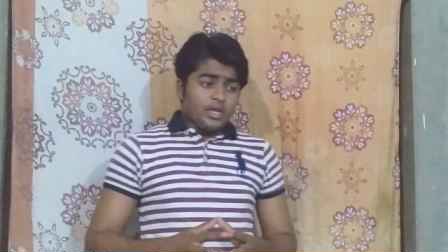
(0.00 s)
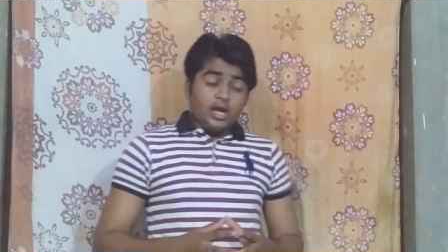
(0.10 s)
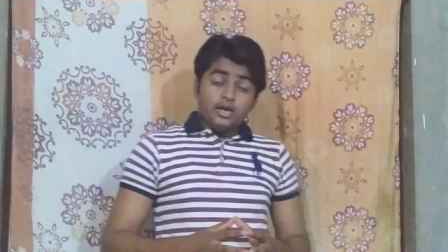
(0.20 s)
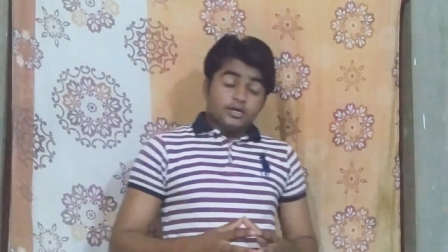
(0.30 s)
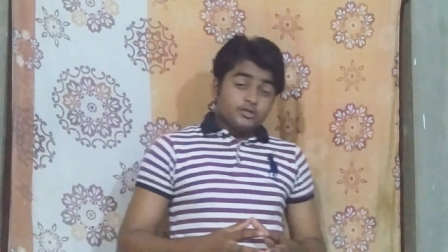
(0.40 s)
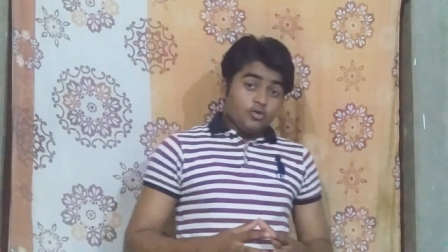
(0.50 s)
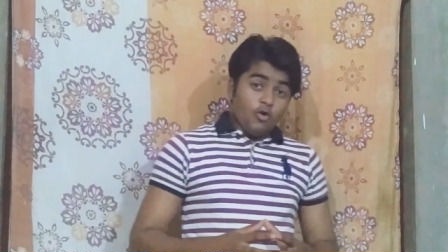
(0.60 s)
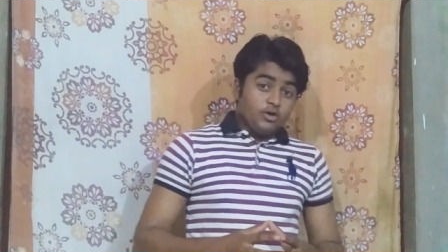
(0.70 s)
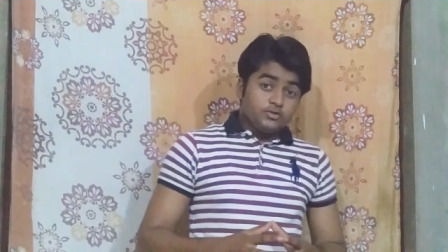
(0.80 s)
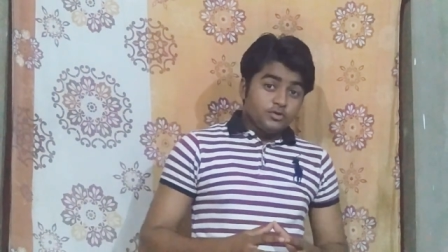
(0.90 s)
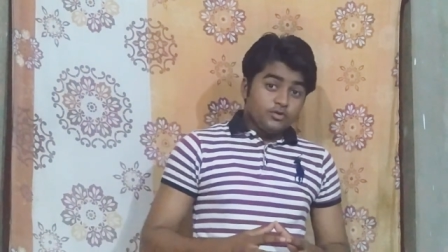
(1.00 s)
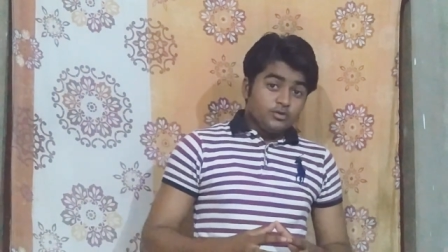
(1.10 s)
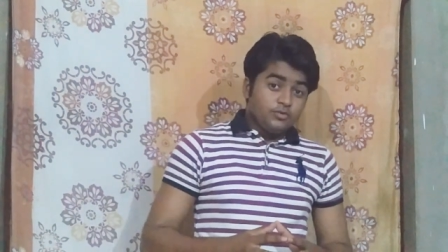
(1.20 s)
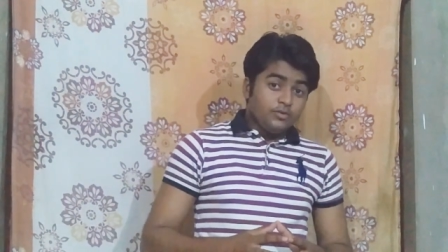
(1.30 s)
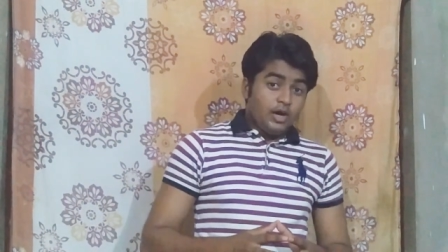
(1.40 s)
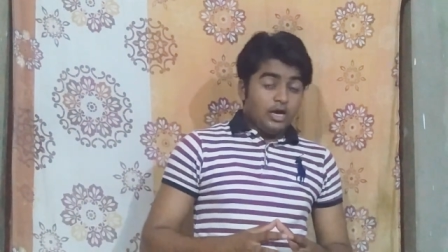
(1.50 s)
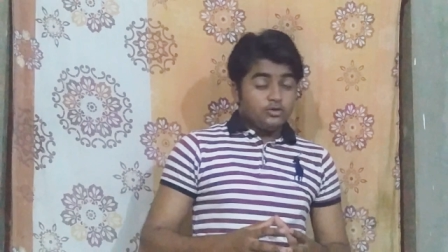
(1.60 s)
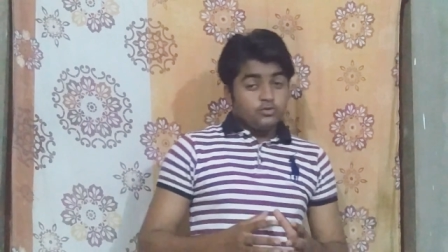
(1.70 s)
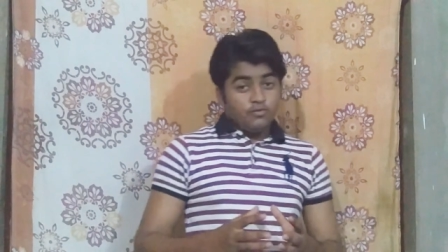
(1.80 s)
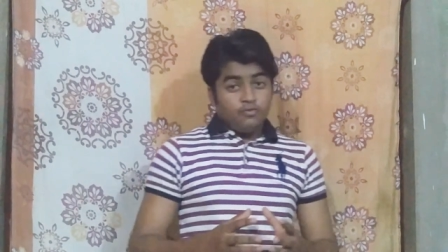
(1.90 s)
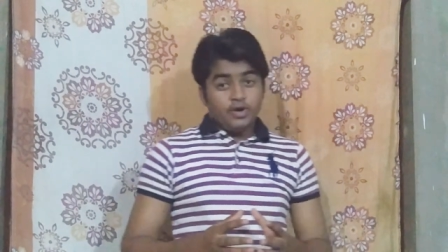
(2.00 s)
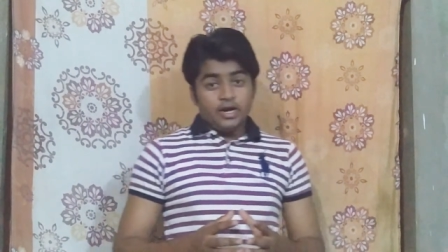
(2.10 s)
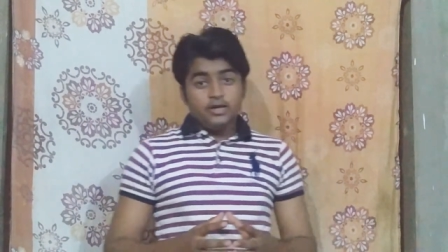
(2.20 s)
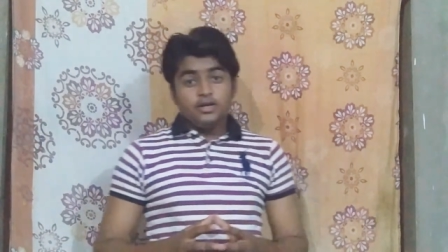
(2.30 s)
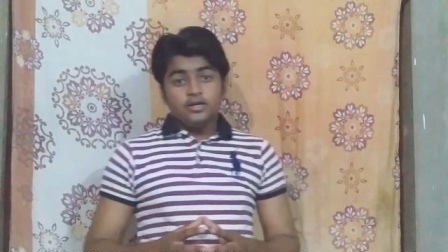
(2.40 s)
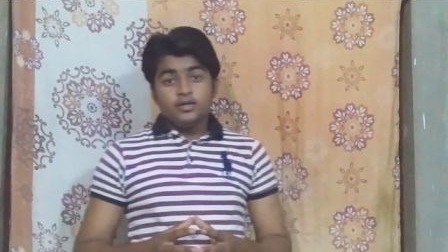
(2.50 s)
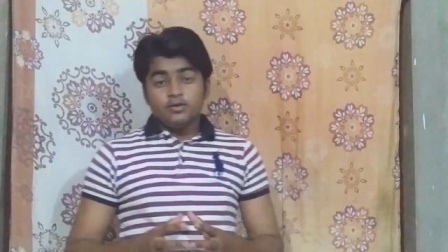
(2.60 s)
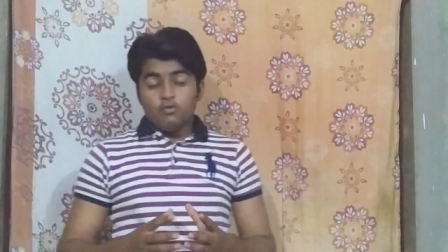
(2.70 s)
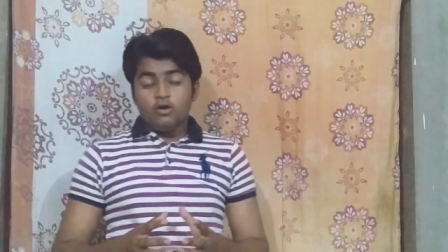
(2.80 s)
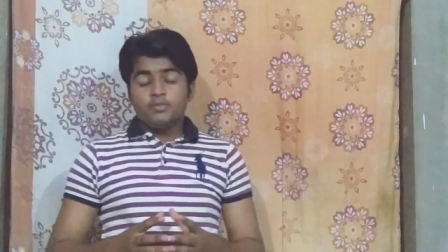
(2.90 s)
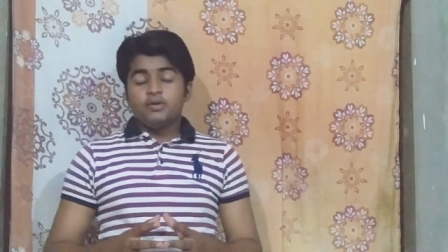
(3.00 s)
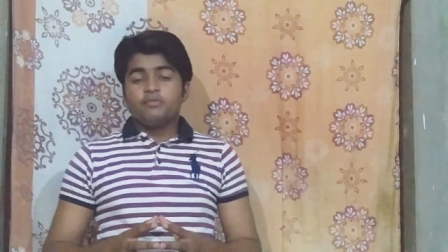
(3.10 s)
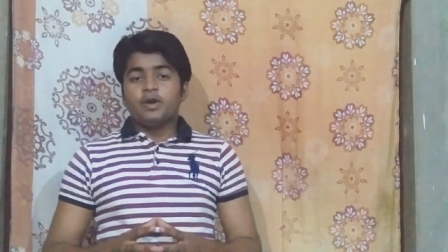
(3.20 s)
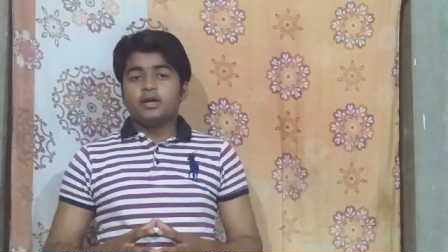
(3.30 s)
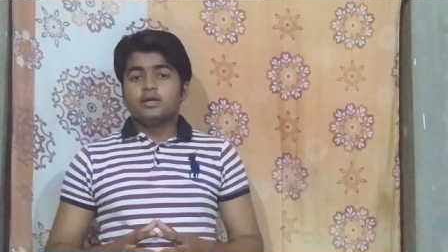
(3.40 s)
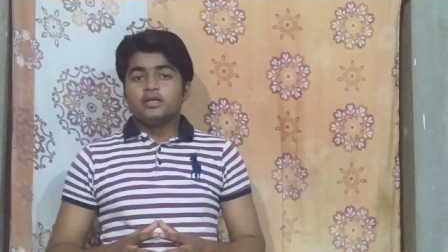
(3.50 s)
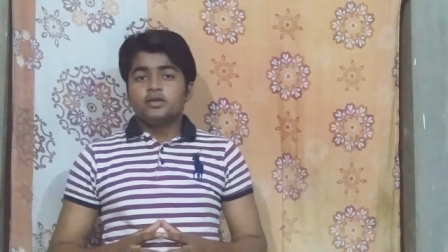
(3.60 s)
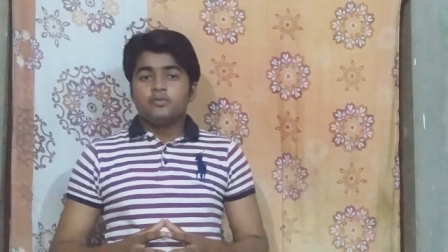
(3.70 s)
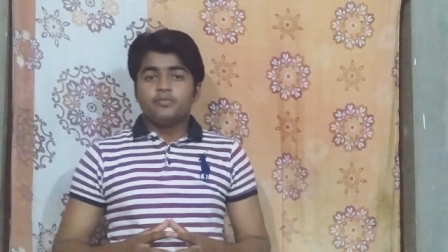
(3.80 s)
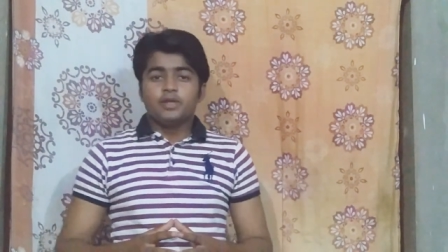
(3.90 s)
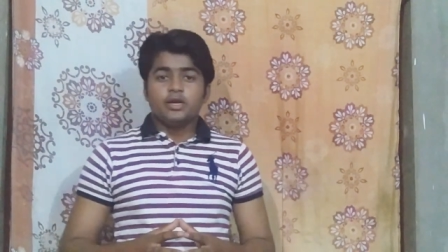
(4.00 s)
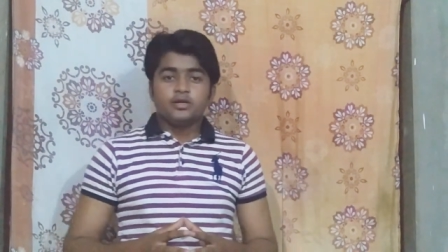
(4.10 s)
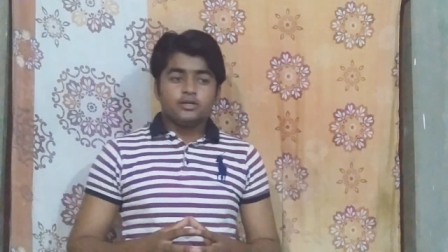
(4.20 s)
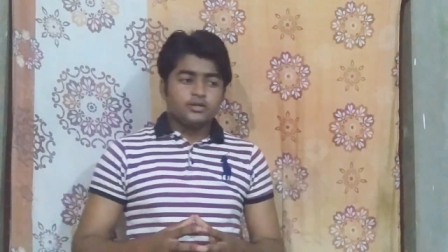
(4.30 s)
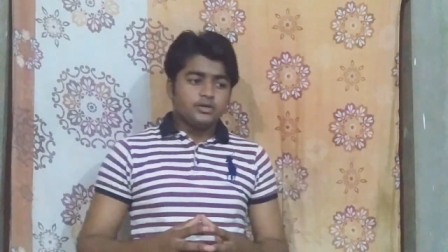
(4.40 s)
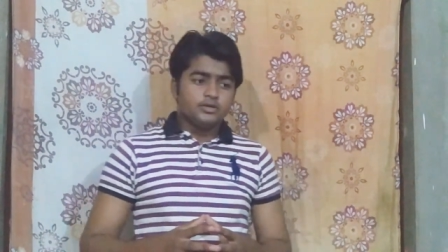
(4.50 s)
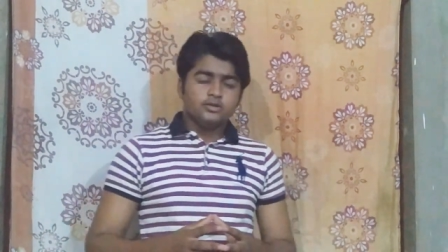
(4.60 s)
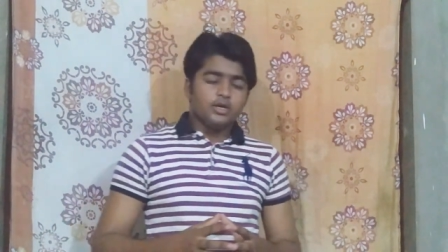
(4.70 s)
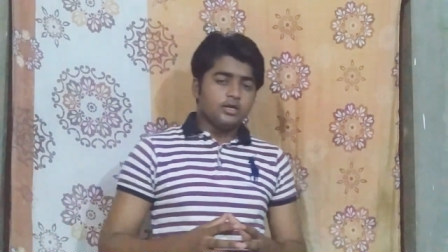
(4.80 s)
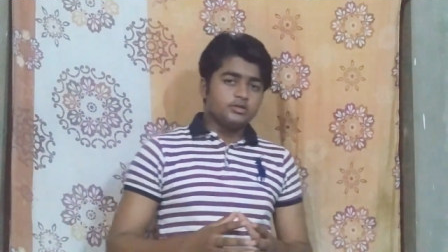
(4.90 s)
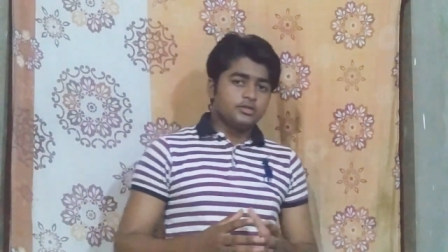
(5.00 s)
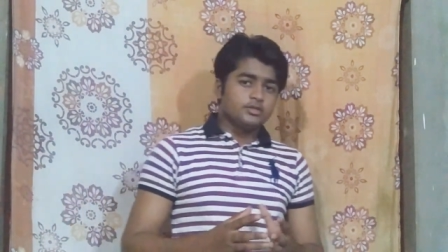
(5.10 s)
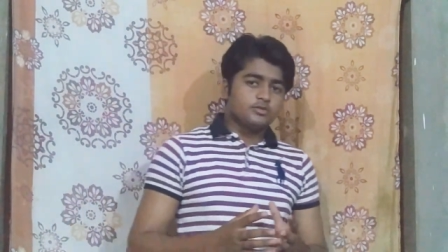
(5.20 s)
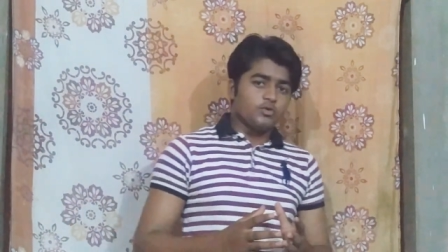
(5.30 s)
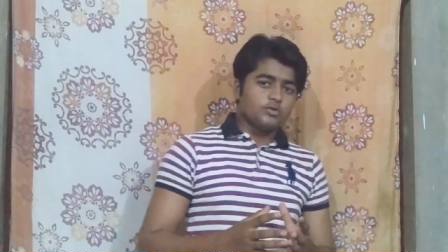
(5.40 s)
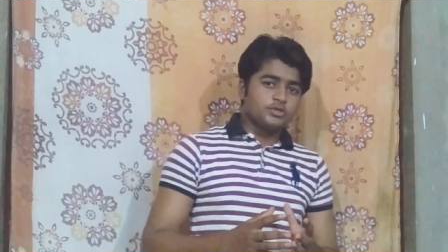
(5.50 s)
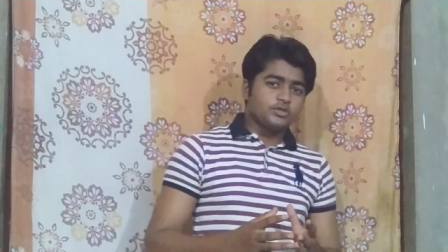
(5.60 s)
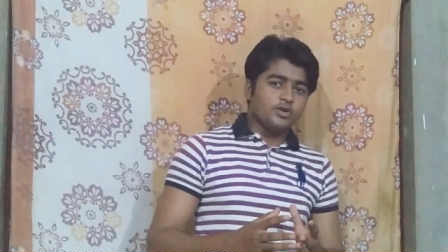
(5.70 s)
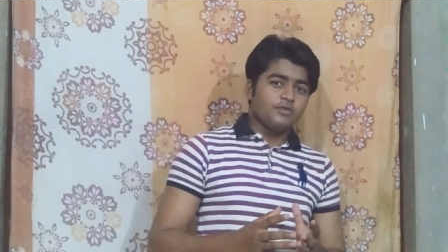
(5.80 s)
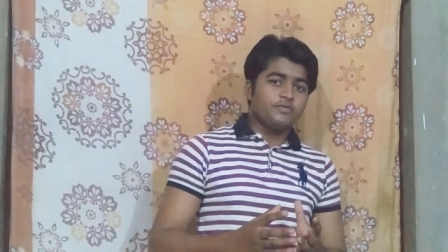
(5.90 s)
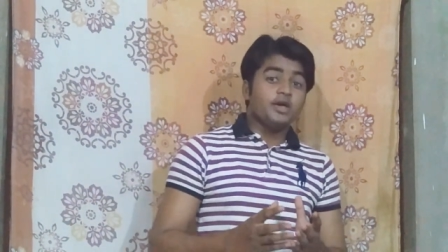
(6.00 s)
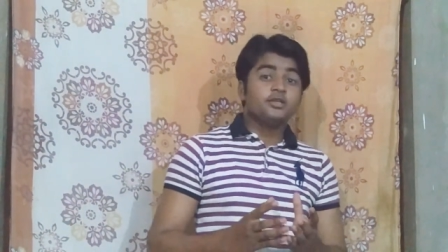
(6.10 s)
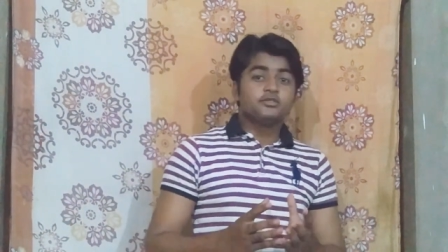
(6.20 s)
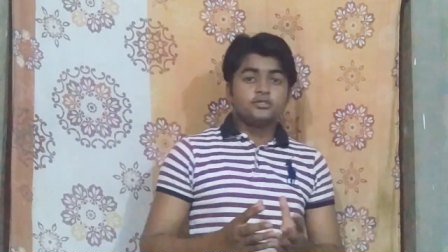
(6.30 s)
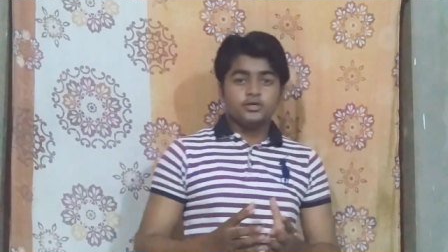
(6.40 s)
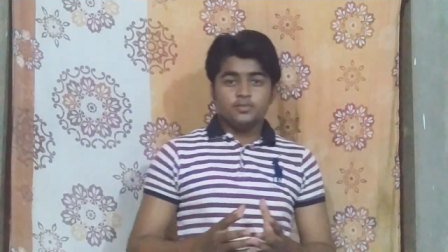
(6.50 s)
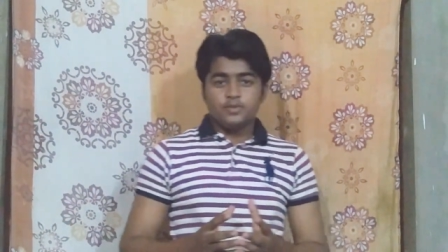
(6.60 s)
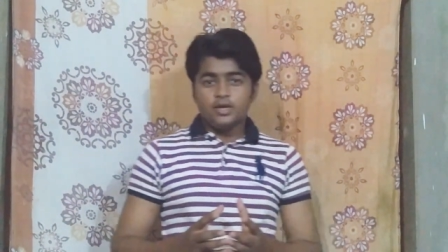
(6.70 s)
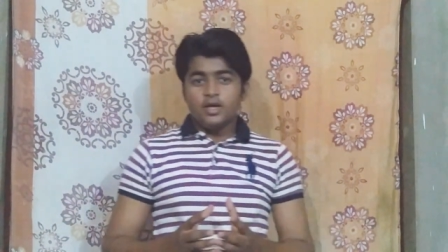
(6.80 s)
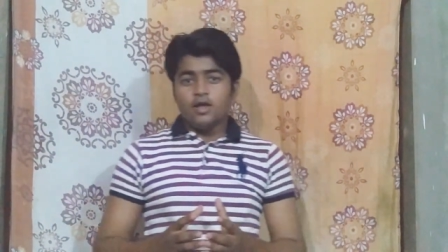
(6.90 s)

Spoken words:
and it's also friendly, environment friendly, and these sources are very cheap,